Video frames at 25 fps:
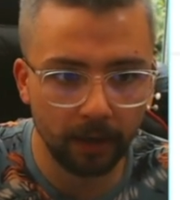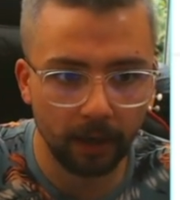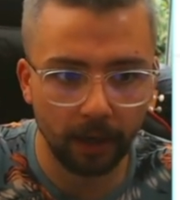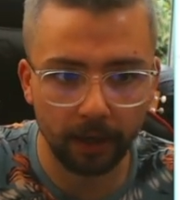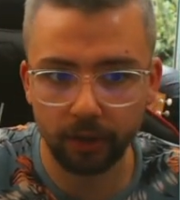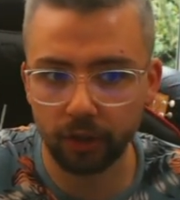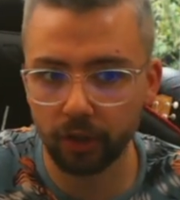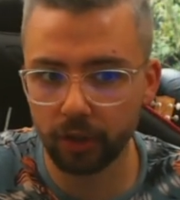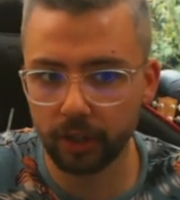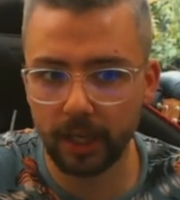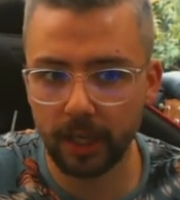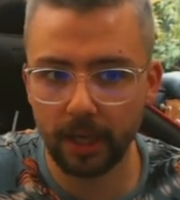
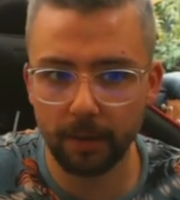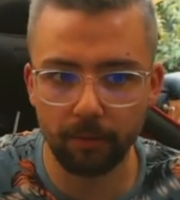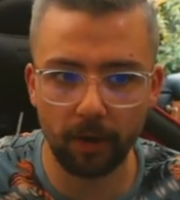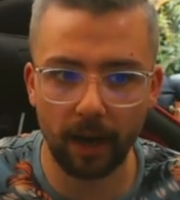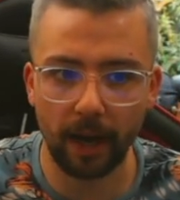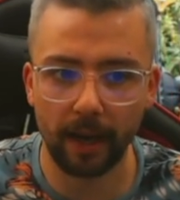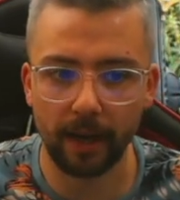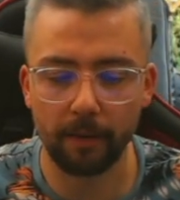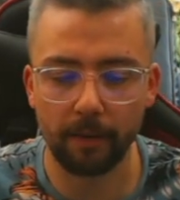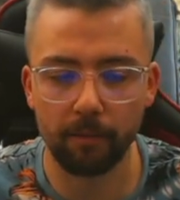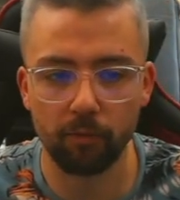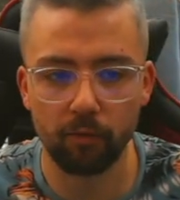and just keep
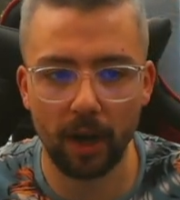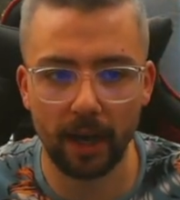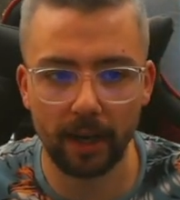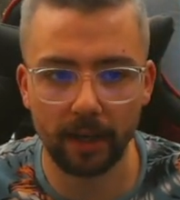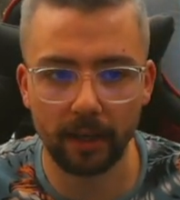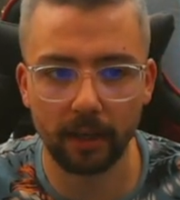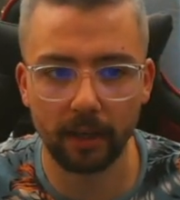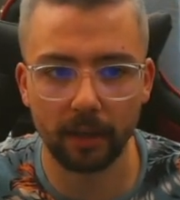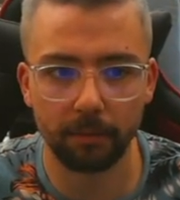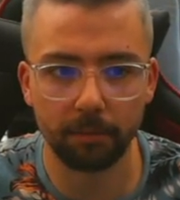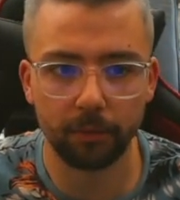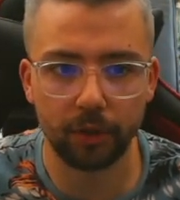writing
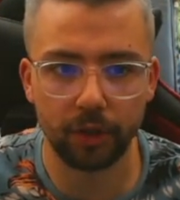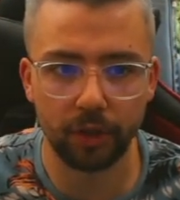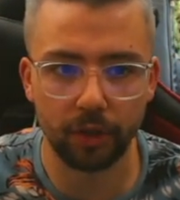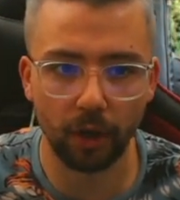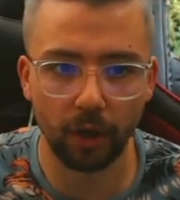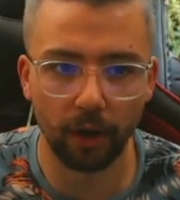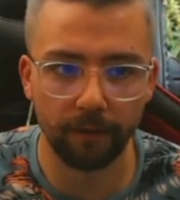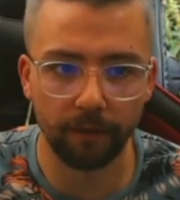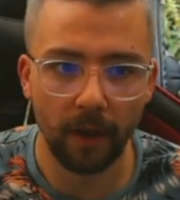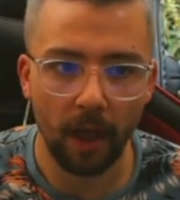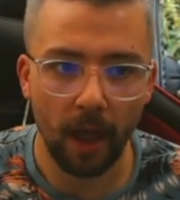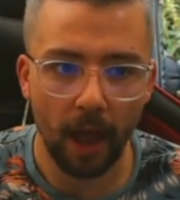random
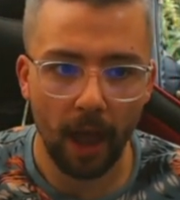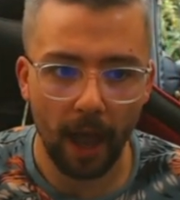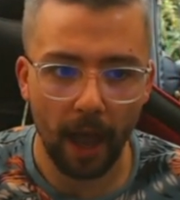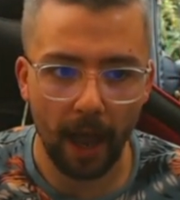stuff,